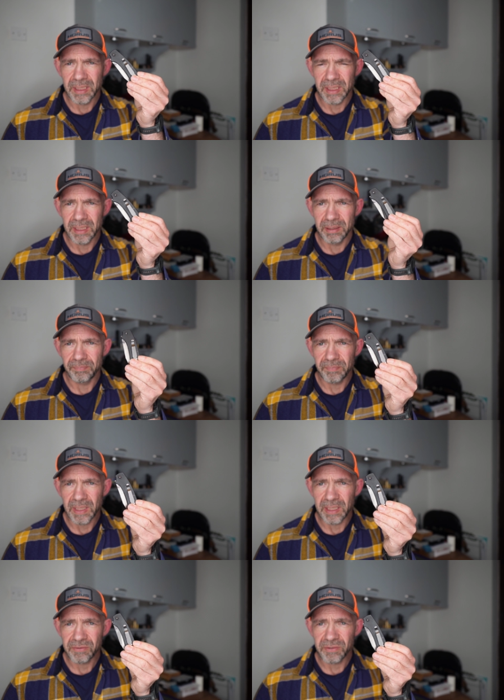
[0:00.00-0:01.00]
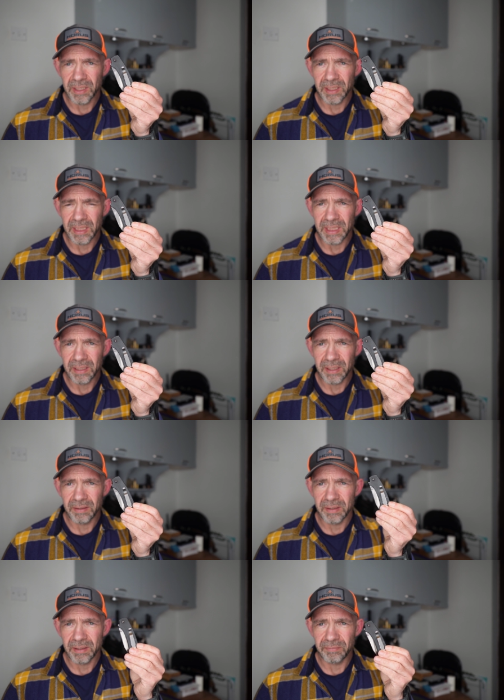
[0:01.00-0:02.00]
and it's certainly
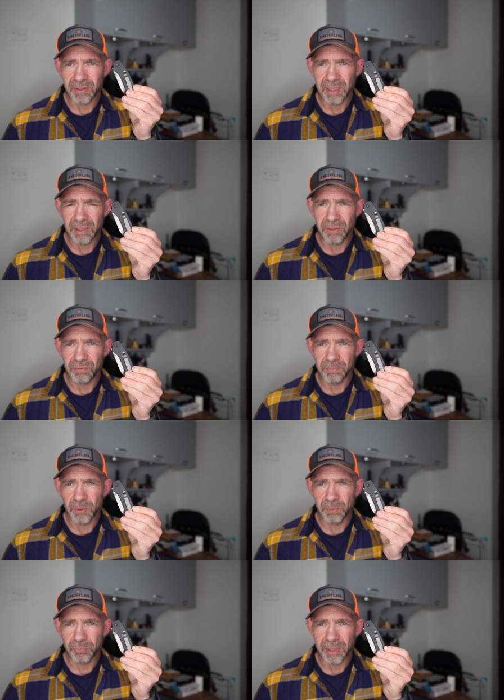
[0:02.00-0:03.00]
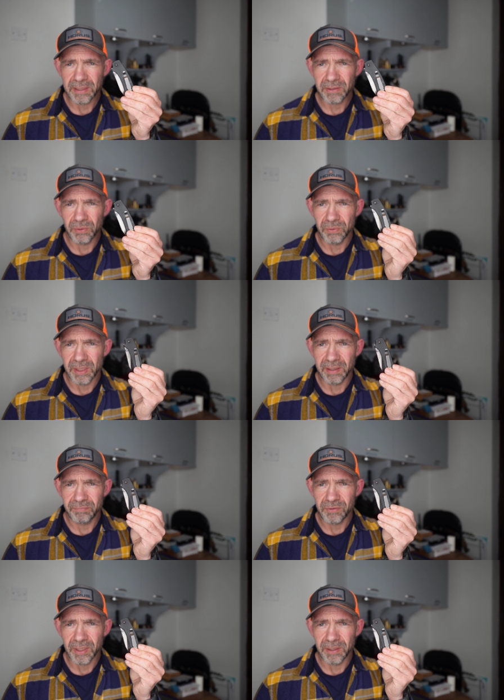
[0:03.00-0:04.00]
a very usable and practical
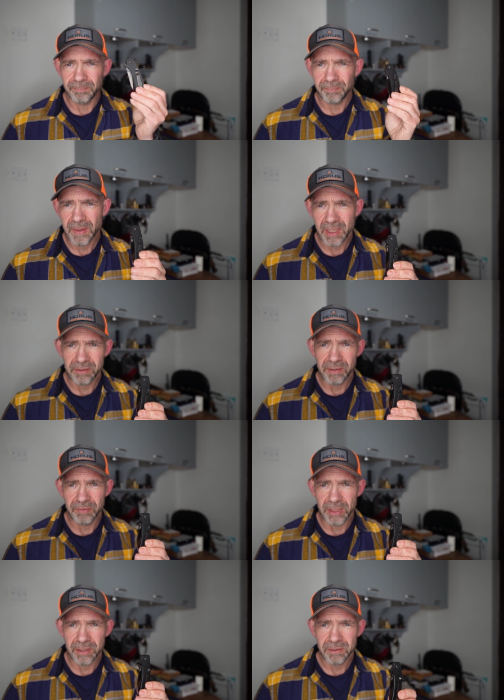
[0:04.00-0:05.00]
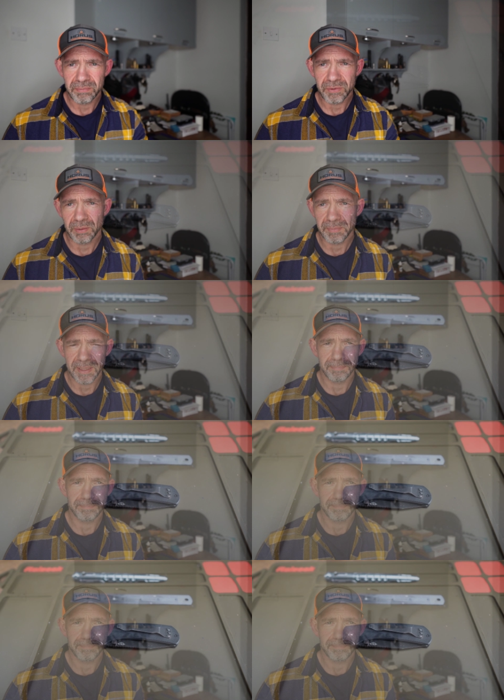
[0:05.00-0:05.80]
knife. So let's have a look top down.